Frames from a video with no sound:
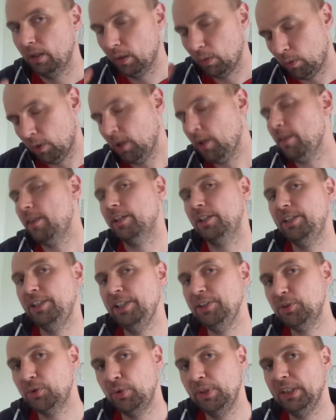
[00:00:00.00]
One of the key
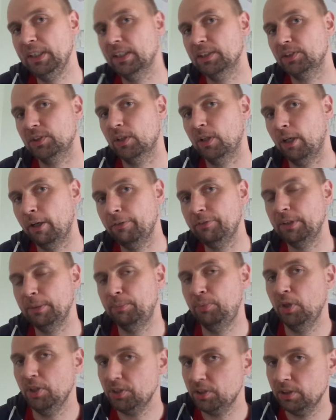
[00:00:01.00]
triggers of
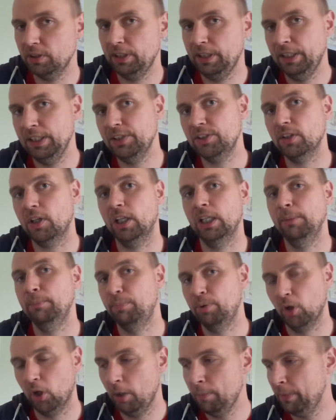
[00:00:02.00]
depression is
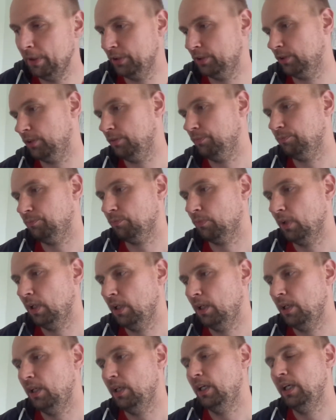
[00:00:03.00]
unemployment.
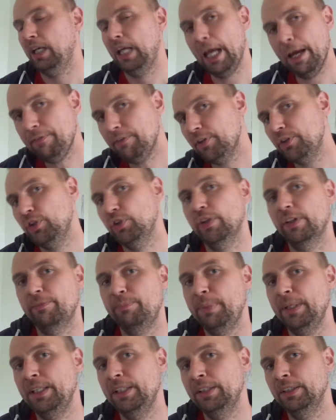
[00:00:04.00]
After you have
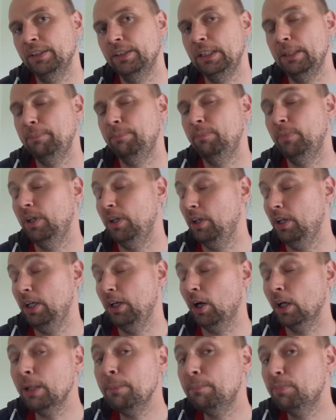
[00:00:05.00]
been
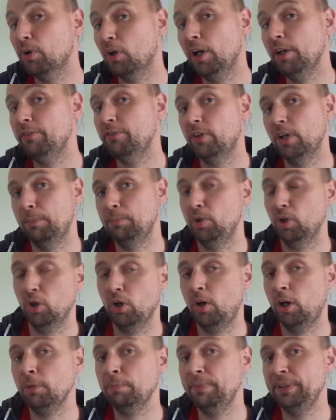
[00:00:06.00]
unemployed for a
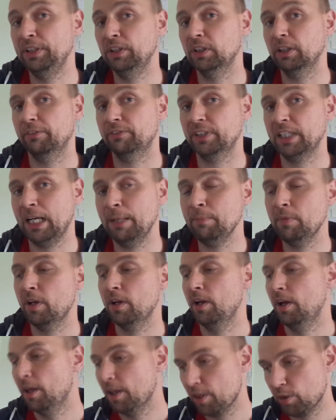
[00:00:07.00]
prolonged period of time,
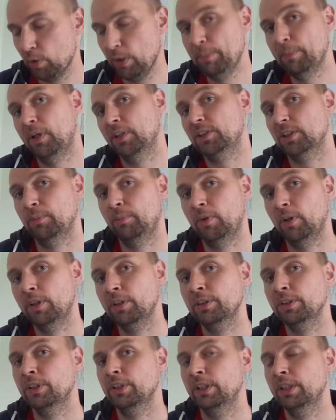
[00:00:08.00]
3 months or more,
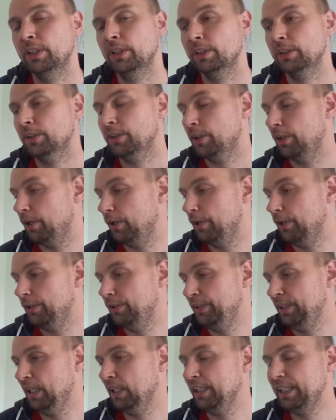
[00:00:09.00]

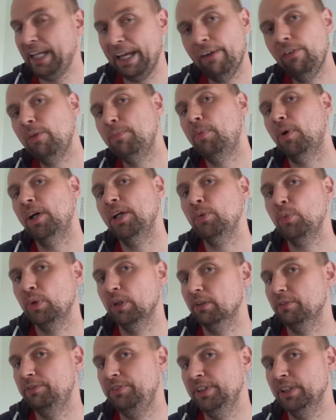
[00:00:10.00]
nearly everybody
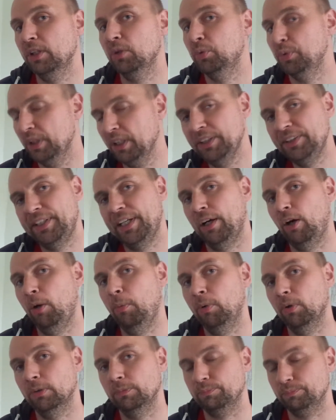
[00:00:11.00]
will feel really
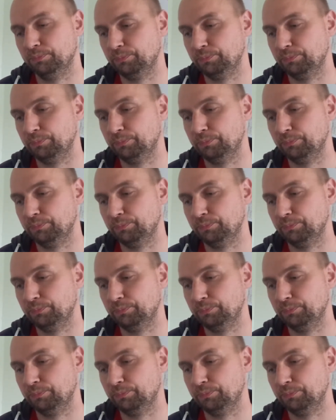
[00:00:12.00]
terrible.